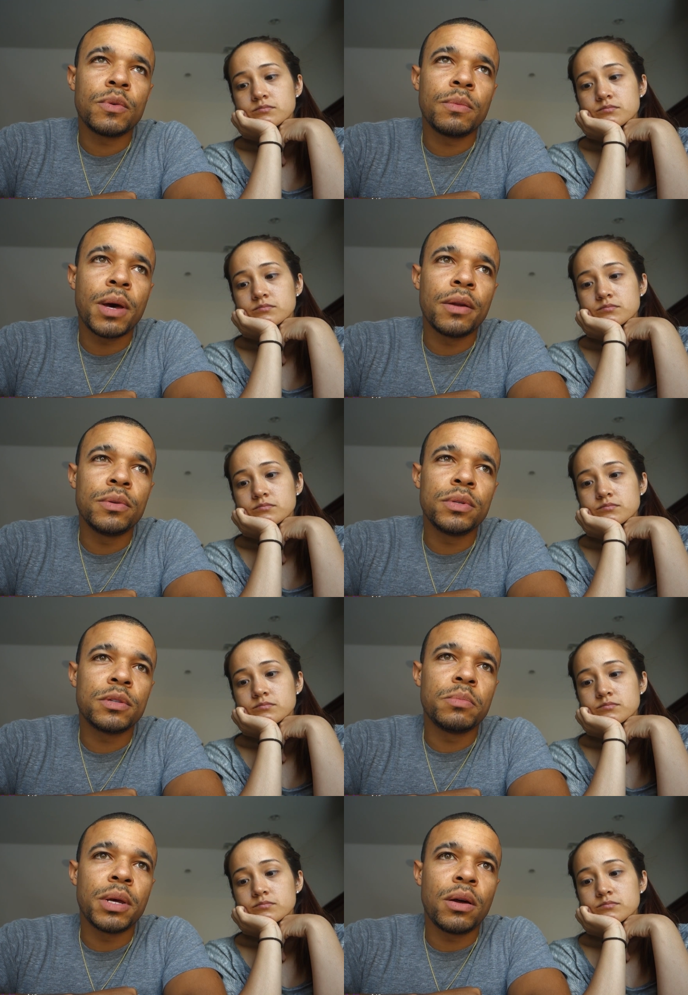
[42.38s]
Speaker 1: When Baton Rouge
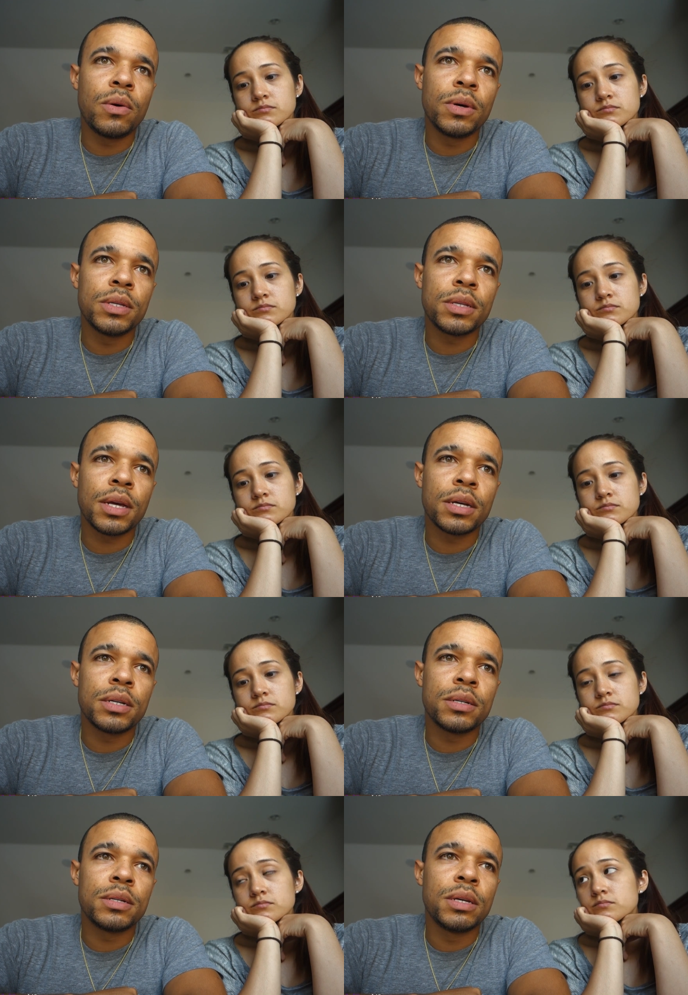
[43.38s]
has been always like
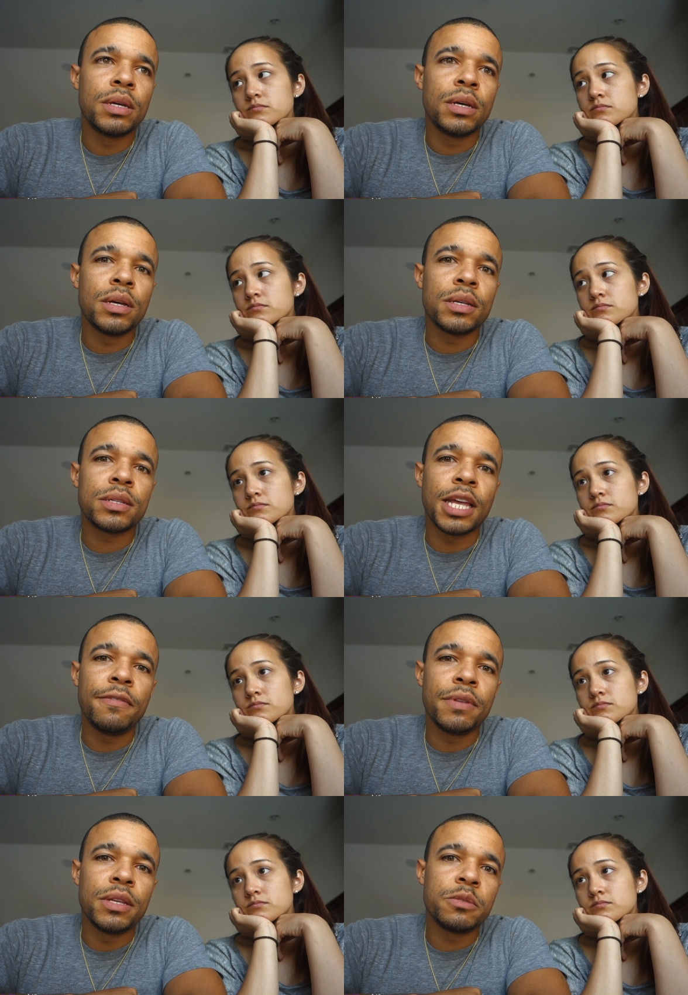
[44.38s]
a, a
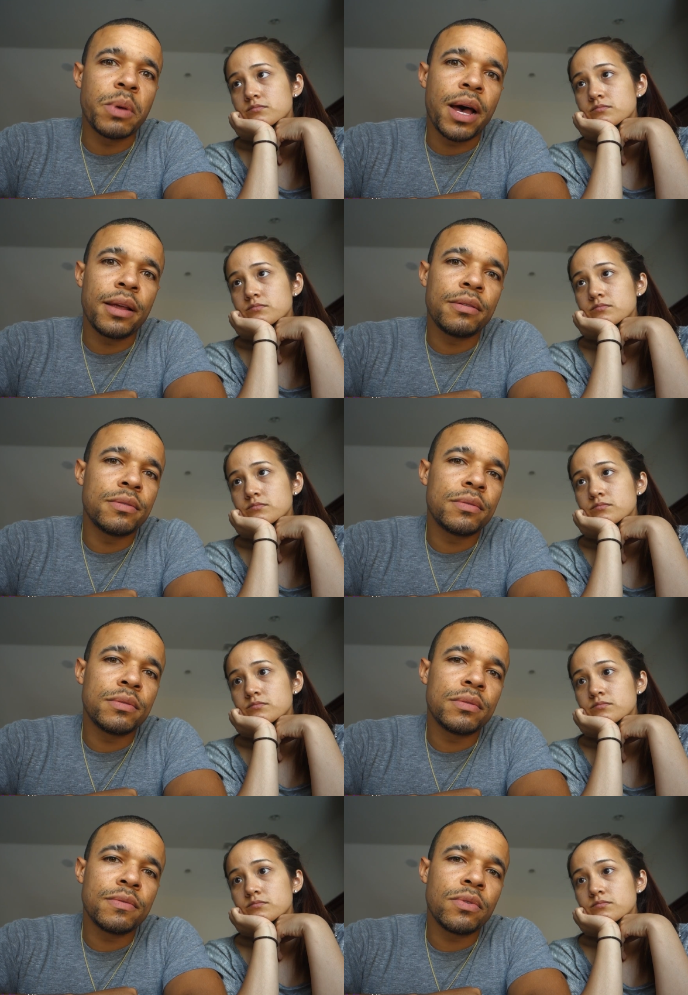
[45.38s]
safety spot
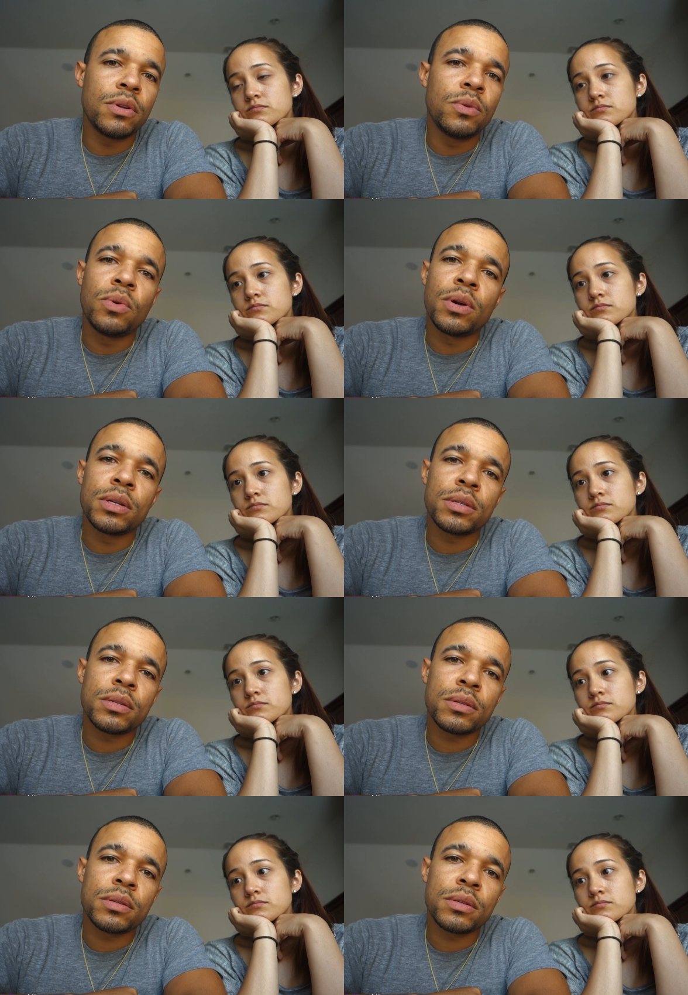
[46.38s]
for New Orleans,
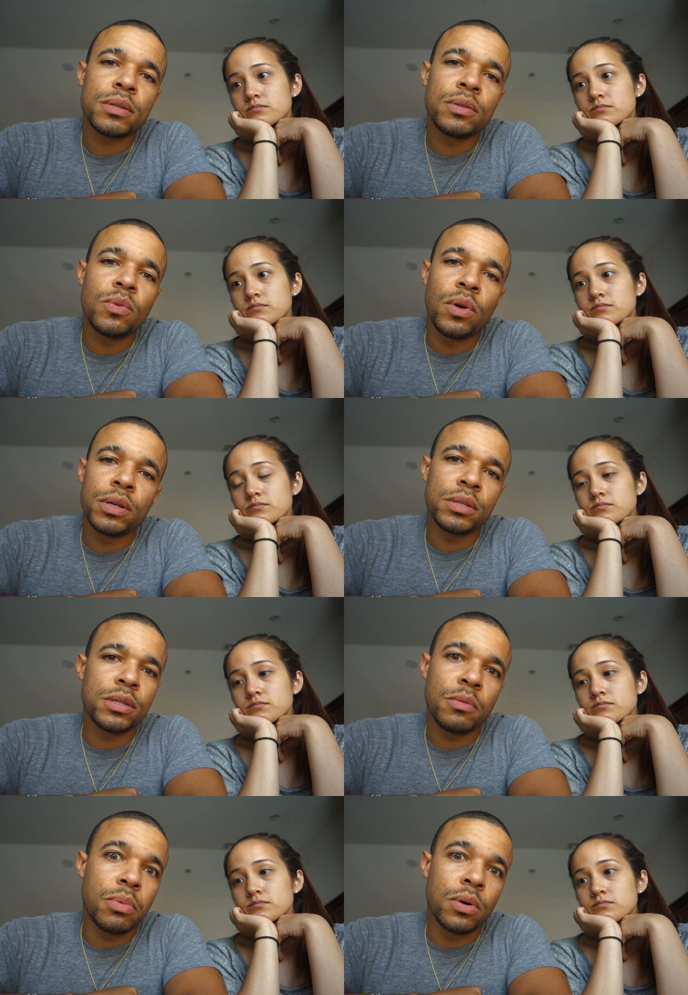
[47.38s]
because New Orleans
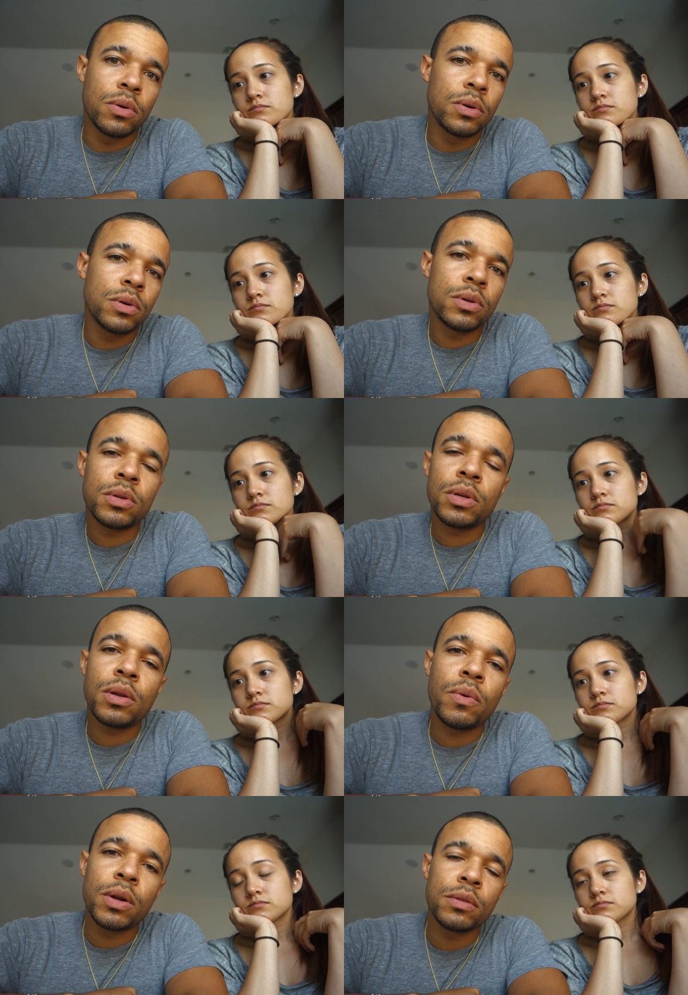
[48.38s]
is a bowl, you
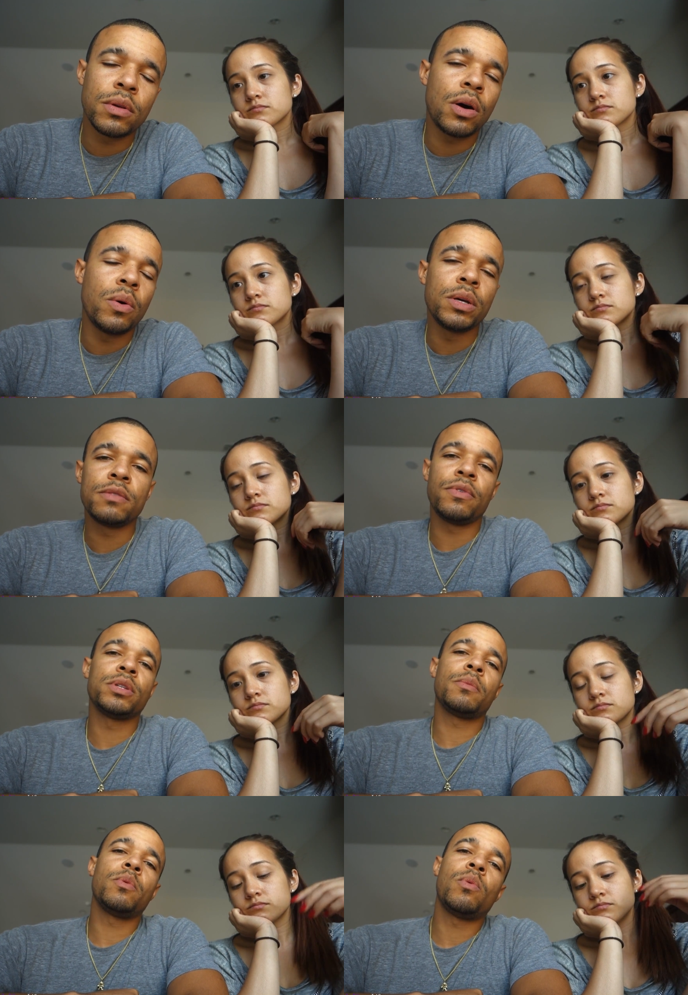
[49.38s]
know, what it always
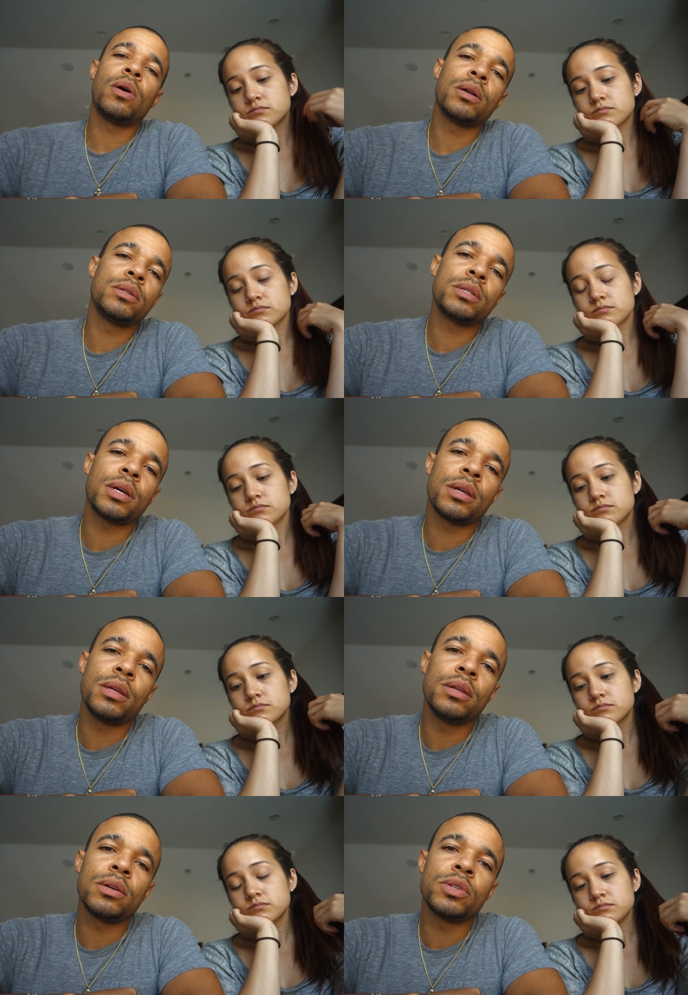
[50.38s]
fills up with water, just like it
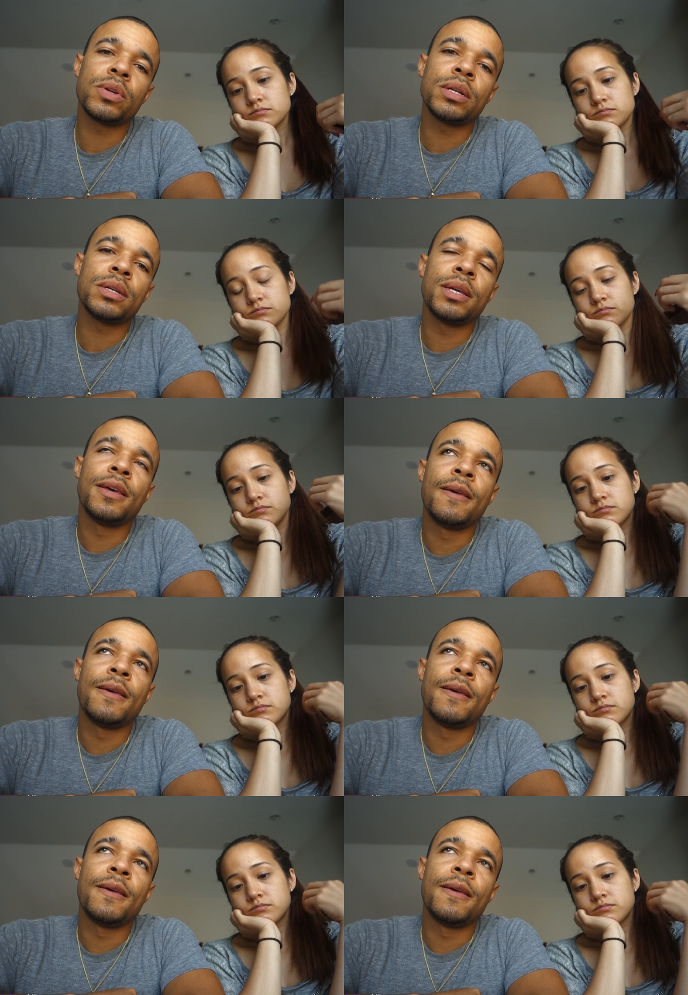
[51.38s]
did in Katrina.